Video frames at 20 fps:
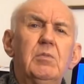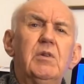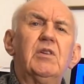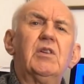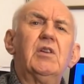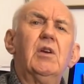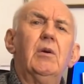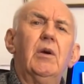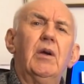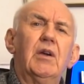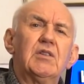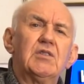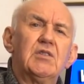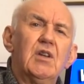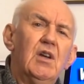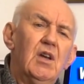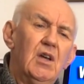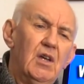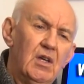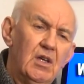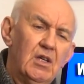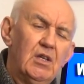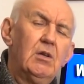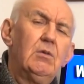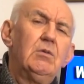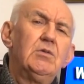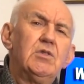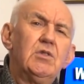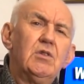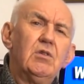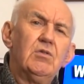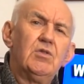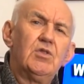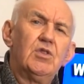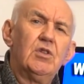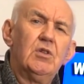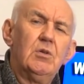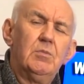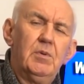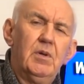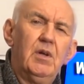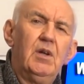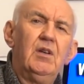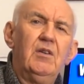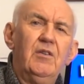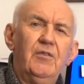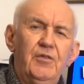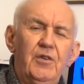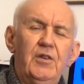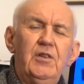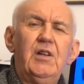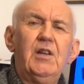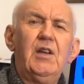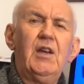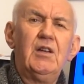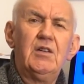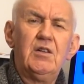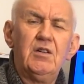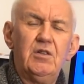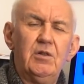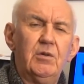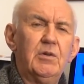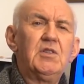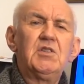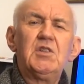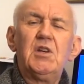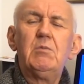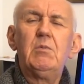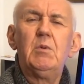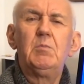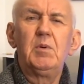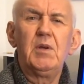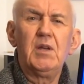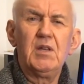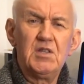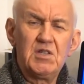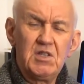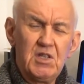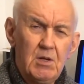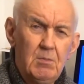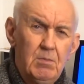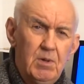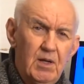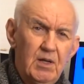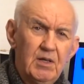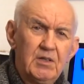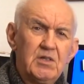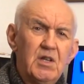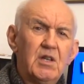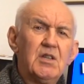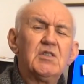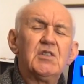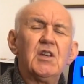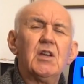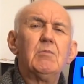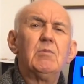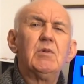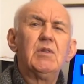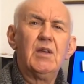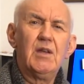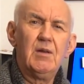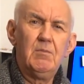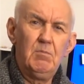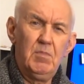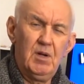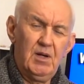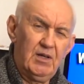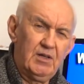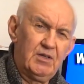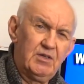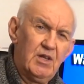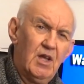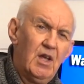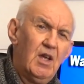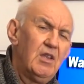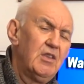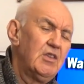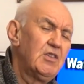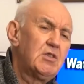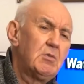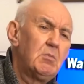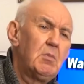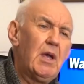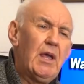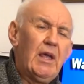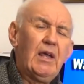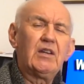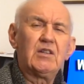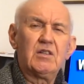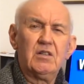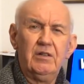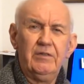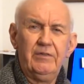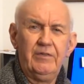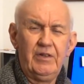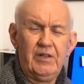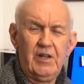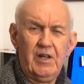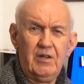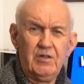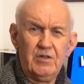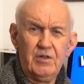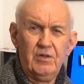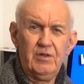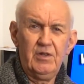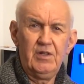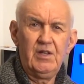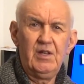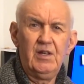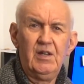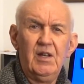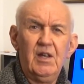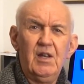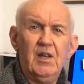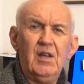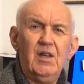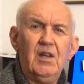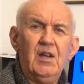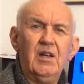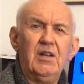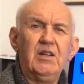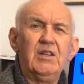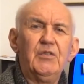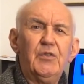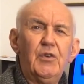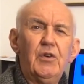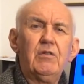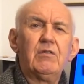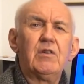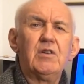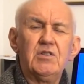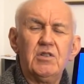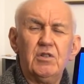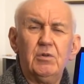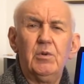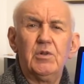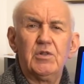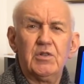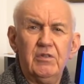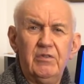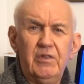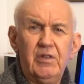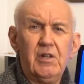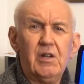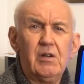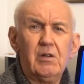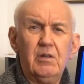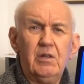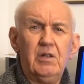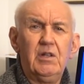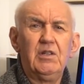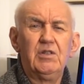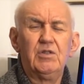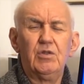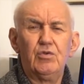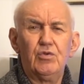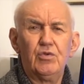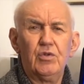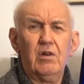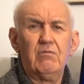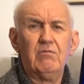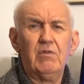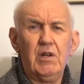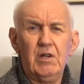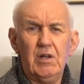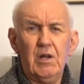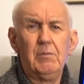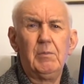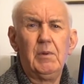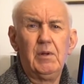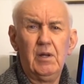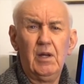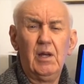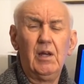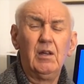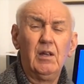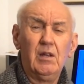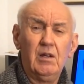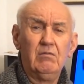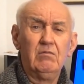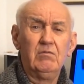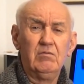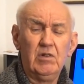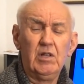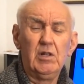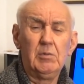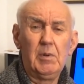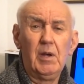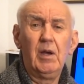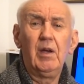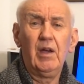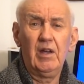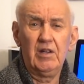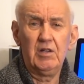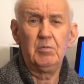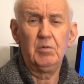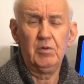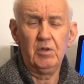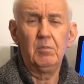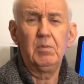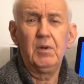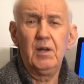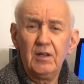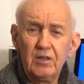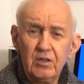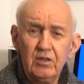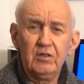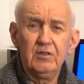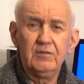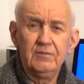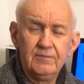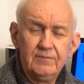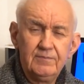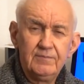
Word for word: a bit of coax, go onto YouTube, find out how to do it. Same with BNC plugs, same with N plugs. There's some excellent videos on there, and it's far easier to watch the video than it is to try and read about, read about how to put the plug on.